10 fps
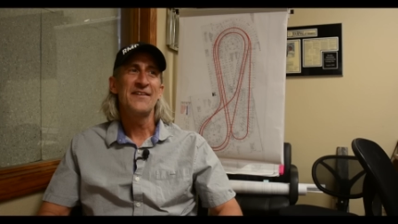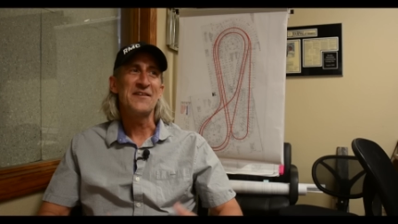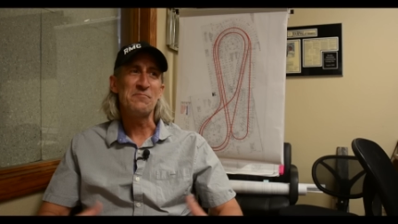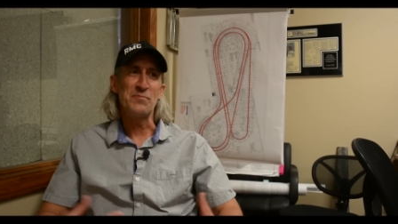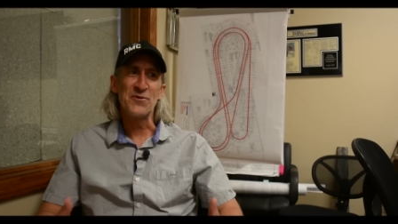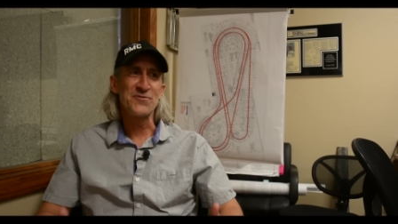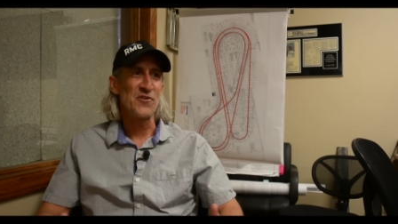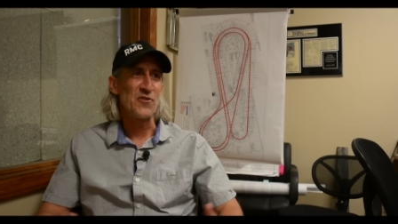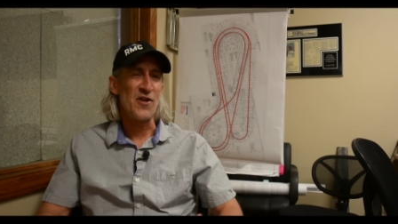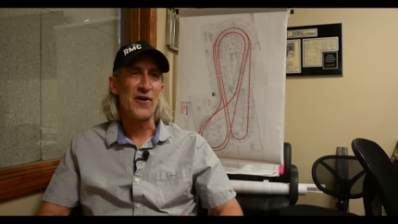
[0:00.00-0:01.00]
they built
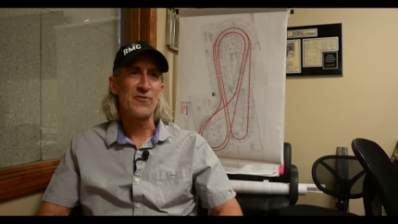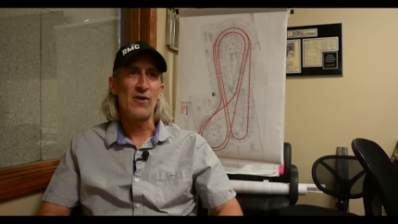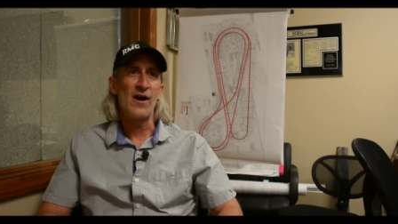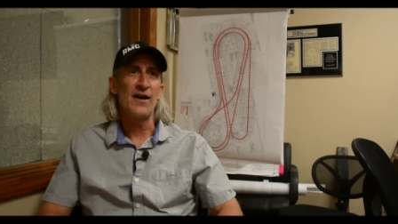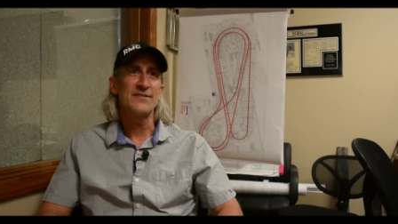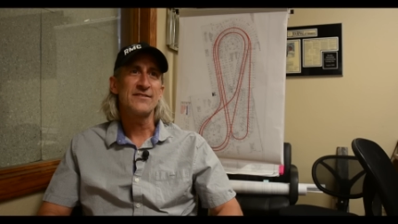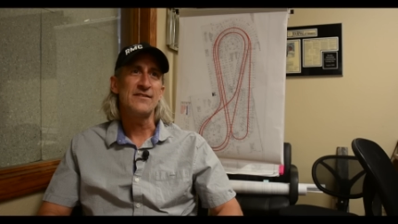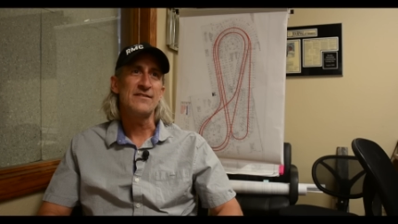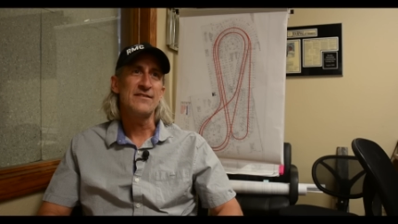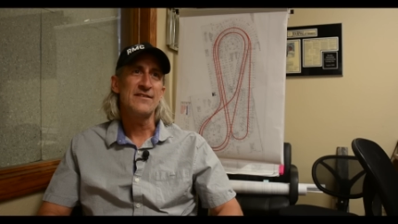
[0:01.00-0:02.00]
a lot of rides
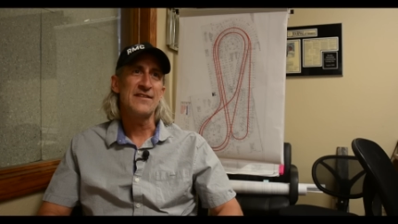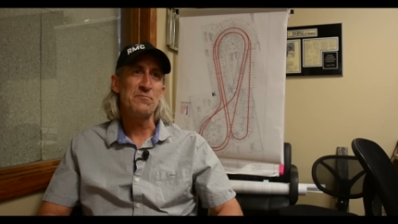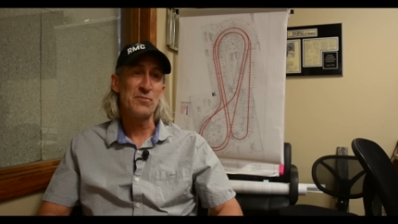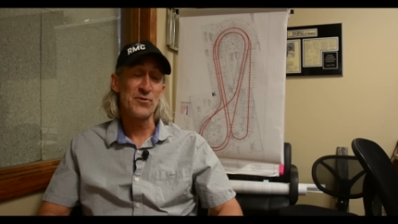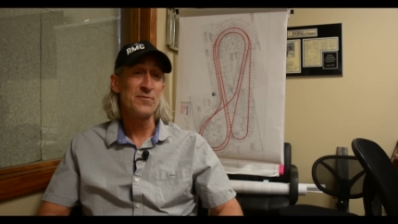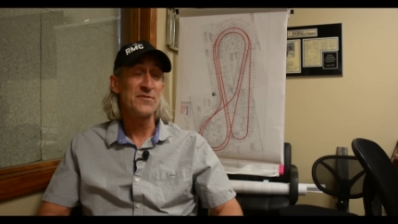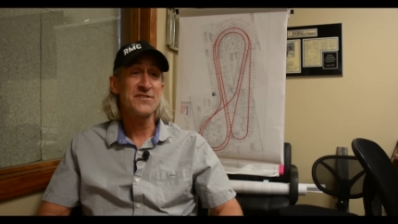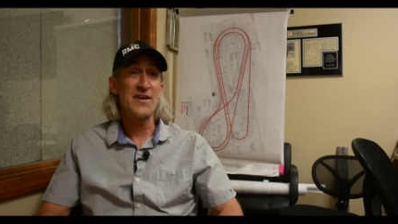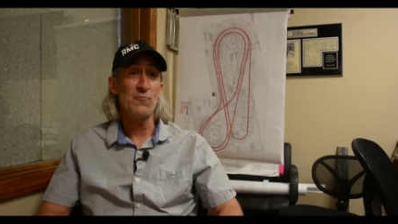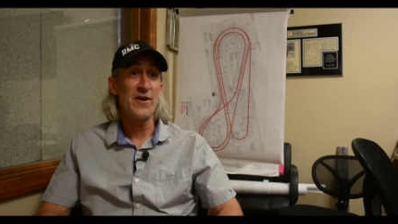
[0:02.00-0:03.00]
and, and they built them the
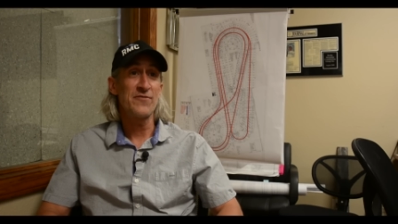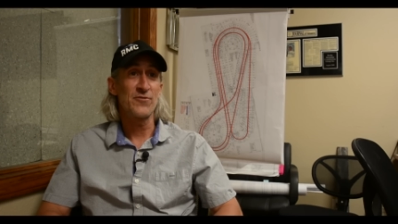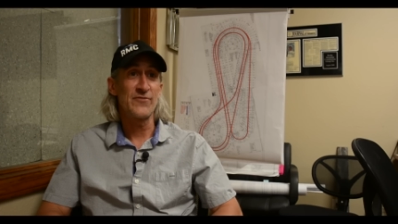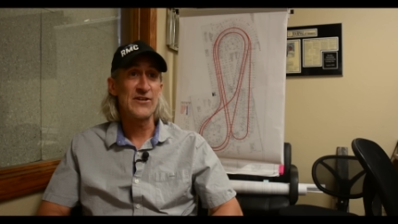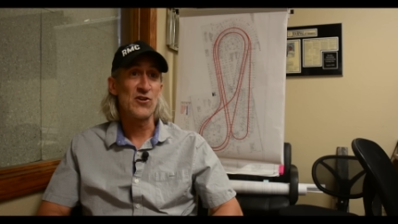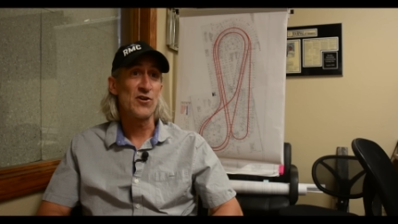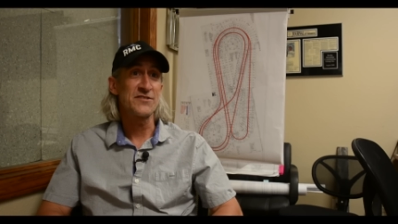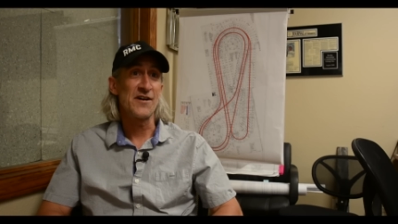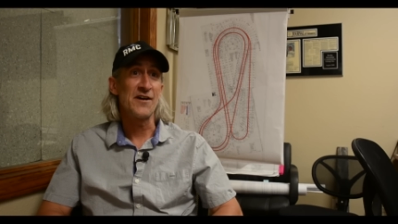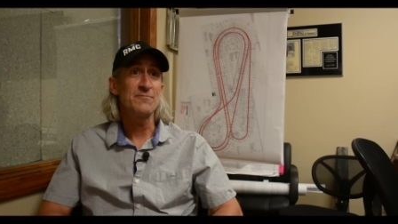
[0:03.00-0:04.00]
same way for a very long
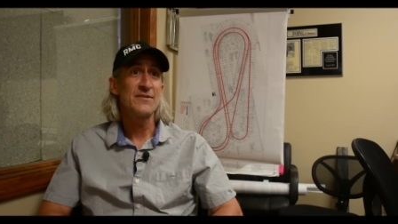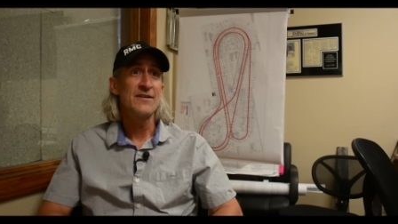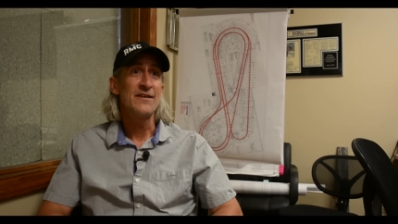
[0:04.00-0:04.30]
time.